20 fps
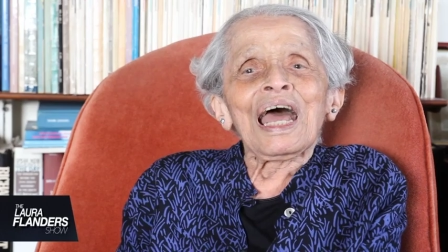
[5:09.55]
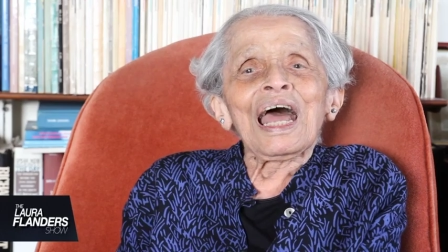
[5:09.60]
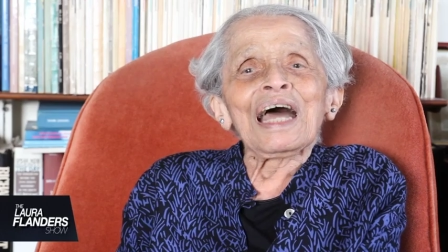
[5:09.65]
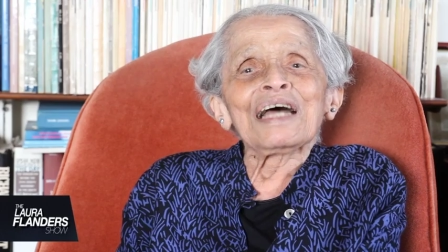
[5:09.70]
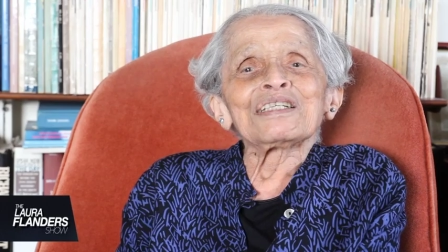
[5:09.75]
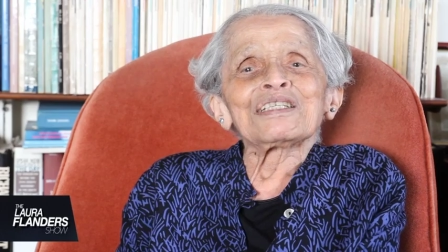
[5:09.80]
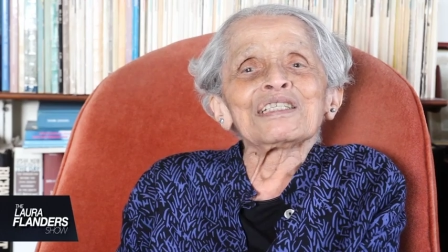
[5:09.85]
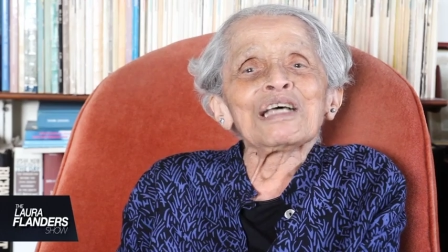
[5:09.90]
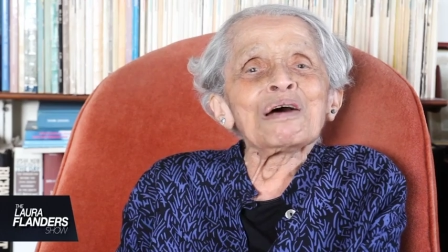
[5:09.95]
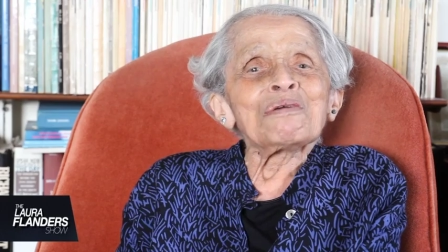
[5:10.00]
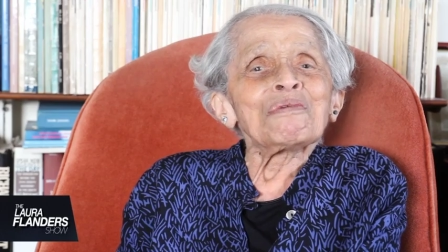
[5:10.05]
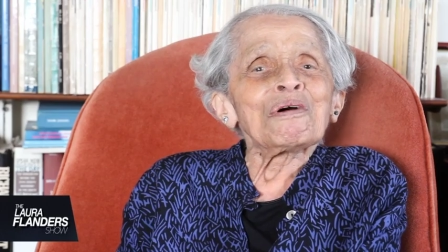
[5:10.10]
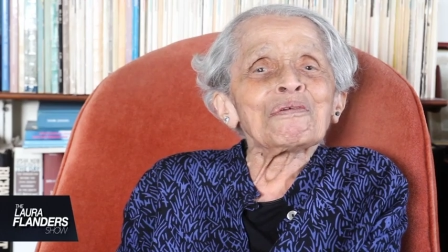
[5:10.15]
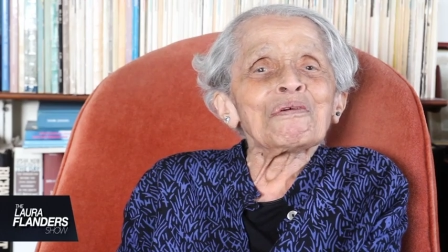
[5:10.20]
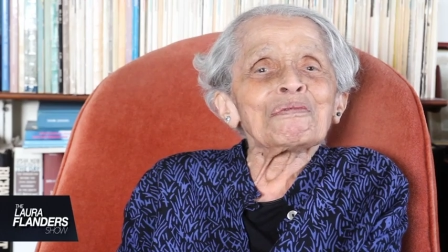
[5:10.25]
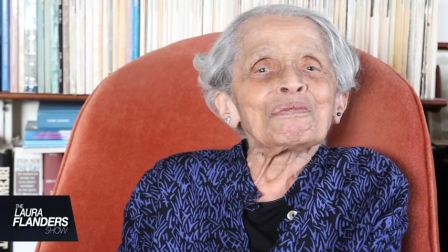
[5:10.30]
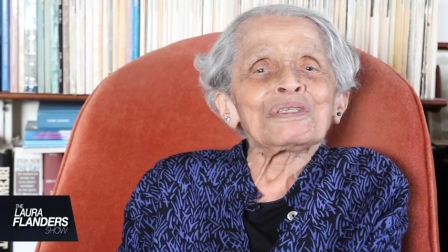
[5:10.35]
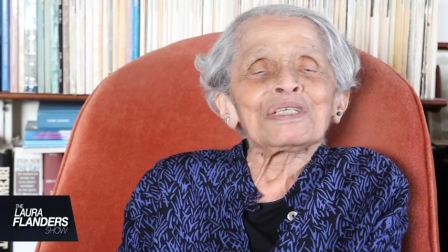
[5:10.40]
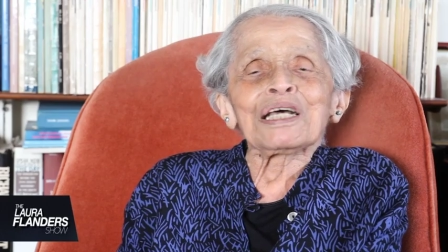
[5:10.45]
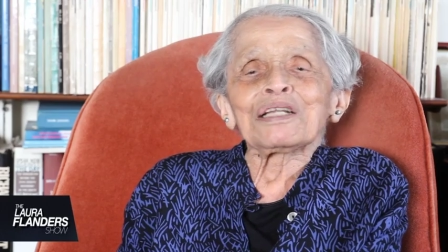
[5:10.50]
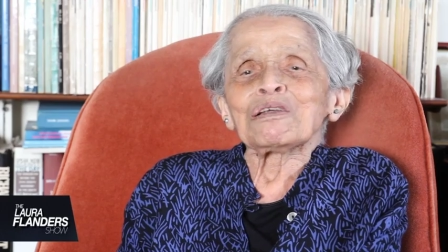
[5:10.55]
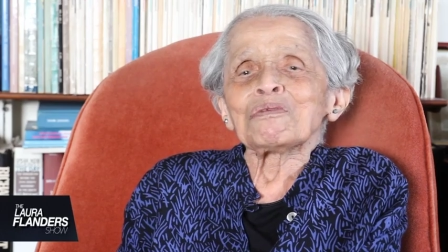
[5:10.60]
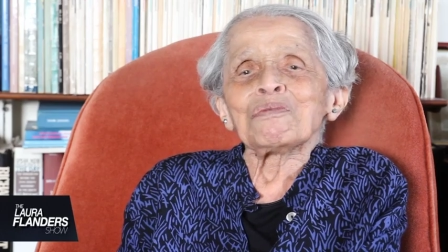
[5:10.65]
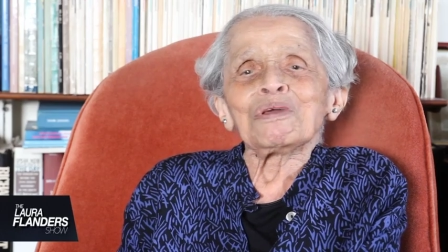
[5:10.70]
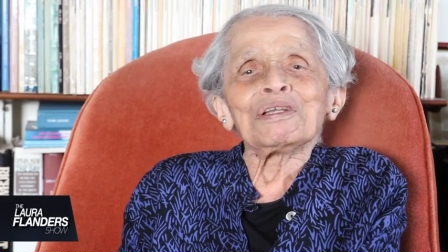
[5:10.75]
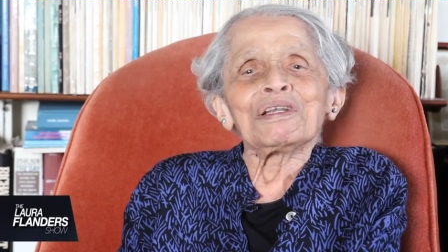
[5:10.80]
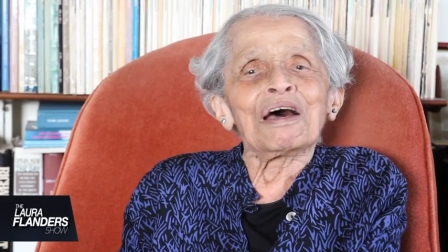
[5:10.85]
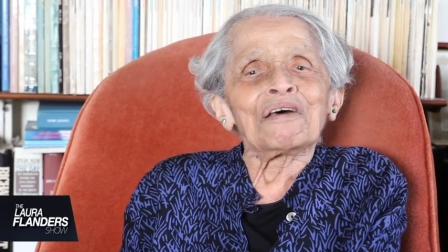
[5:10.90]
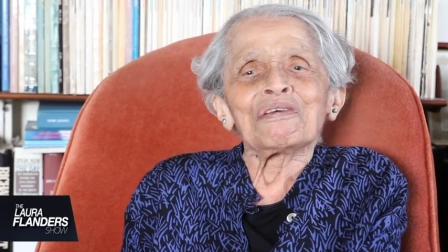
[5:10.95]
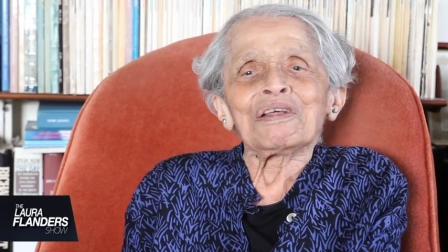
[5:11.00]
and some of them said to
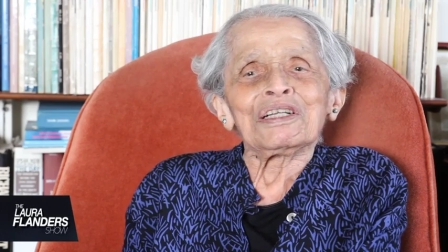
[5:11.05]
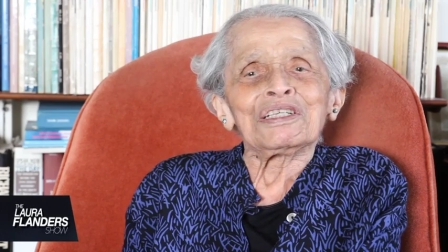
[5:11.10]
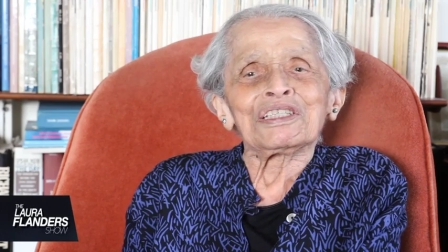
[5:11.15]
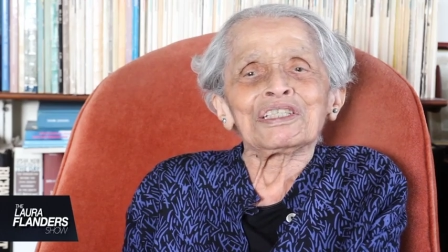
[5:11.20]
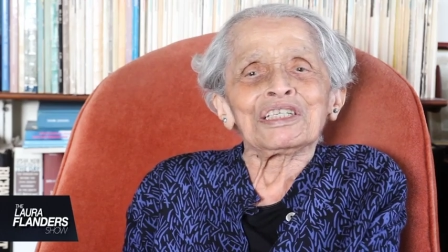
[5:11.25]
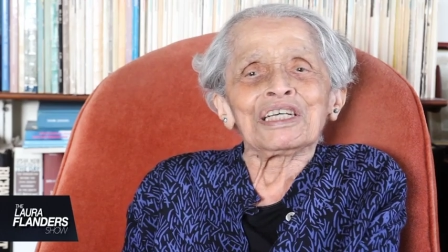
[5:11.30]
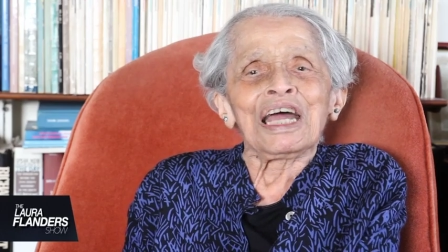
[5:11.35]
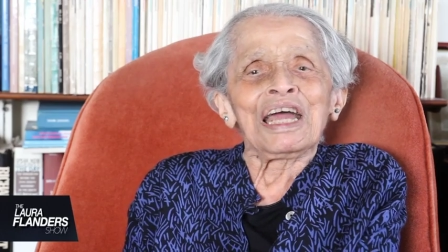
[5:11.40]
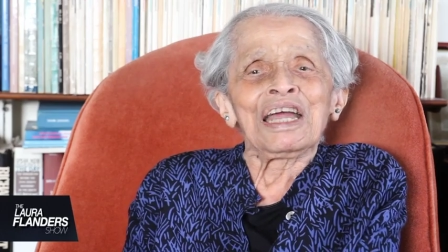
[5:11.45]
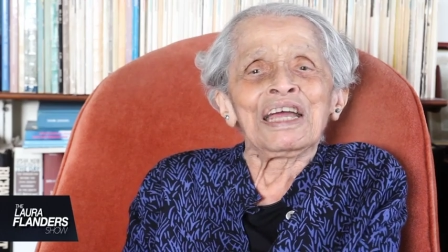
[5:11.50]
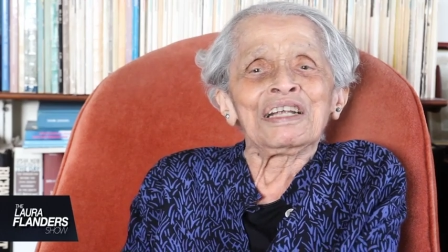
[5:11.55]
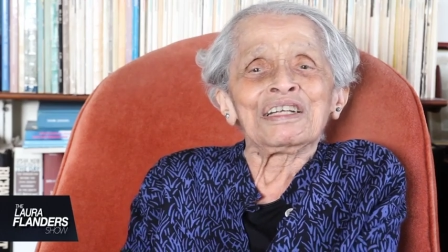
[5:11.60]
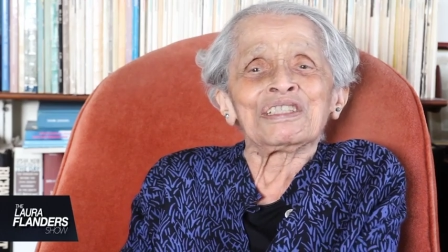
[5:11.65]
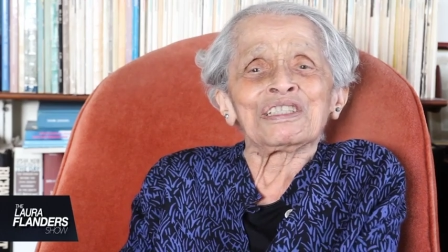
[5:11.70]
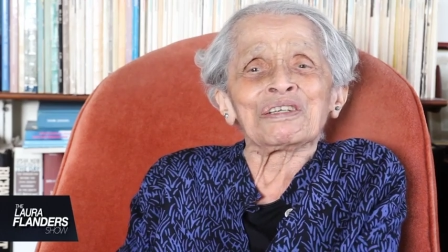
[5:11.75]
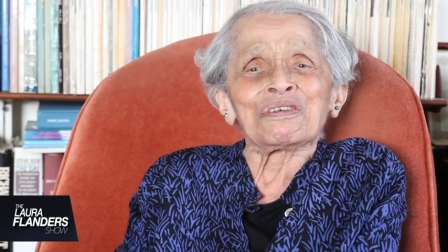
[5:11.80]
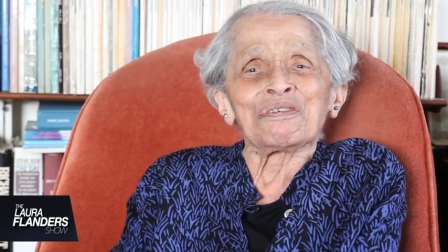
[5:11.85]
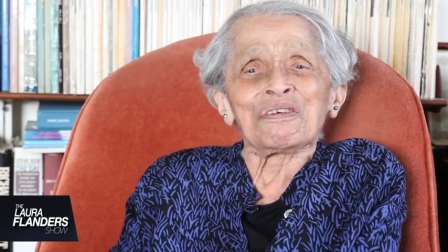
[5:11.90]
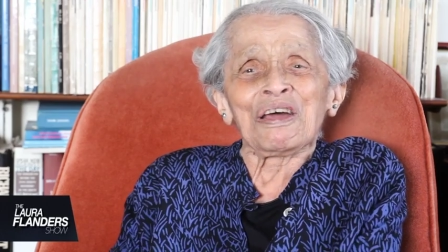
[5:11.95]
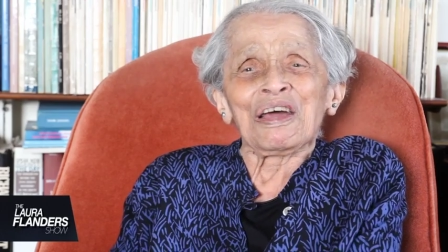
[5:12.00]
me, nothing's changed.